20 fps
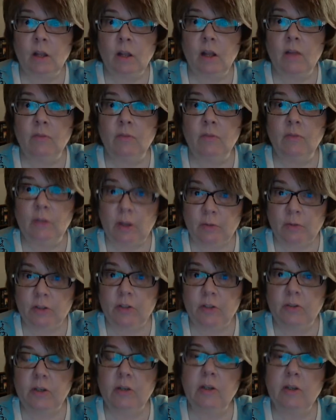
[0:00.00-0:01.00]
I've now
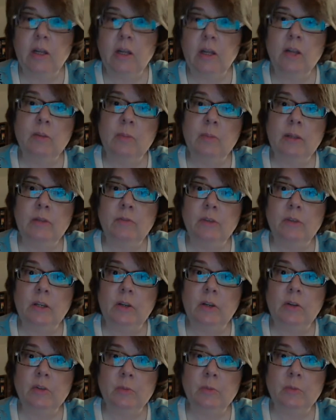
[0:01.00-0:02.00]
figured out how to make
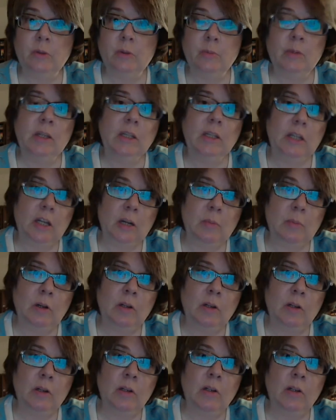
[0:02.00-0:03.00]
videos with my
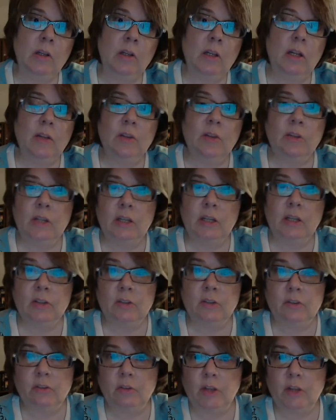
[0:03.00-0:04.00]
camera. The next
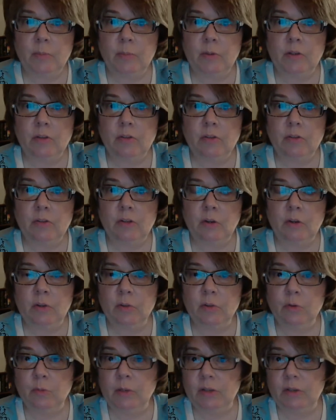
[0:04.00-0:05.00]
step is going
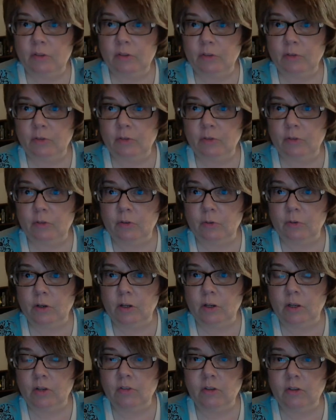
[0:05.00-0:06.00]
through my sister's
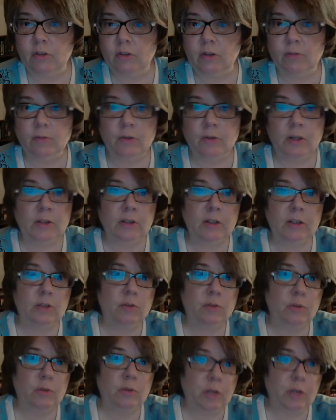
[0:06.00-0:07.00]
garage and finding a
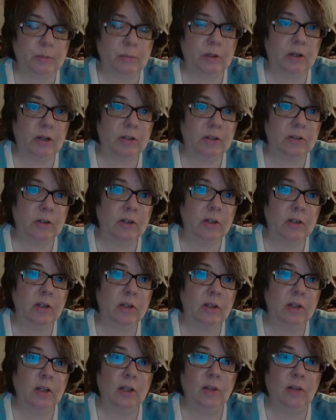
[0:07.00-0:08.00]
tripod
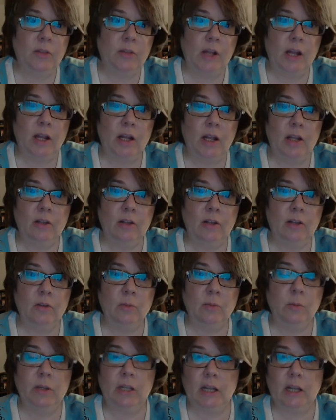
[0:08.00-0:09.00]
that
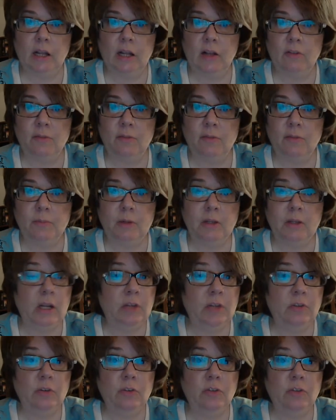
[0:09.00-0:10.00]
we have, but I
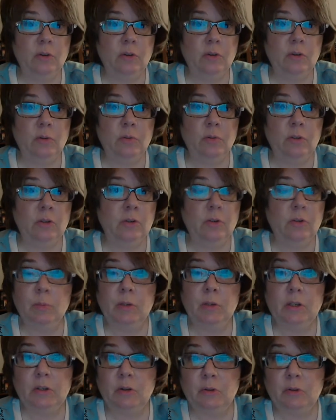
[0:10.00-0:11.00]
just don't,
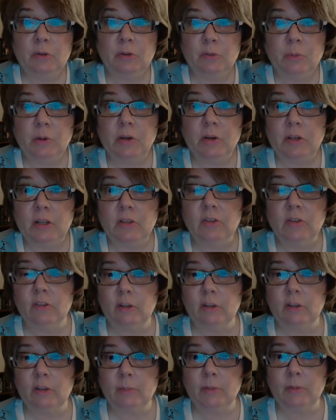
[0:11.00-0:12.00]
nobody knows where it is
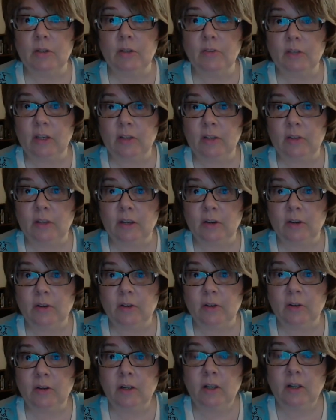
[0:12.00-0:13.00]
except that it's in there.
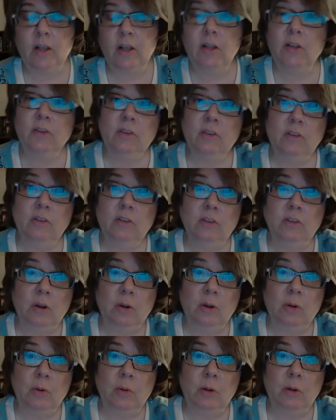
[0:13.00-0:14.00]

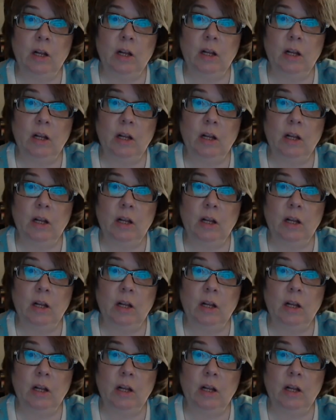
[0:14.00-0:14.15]
So,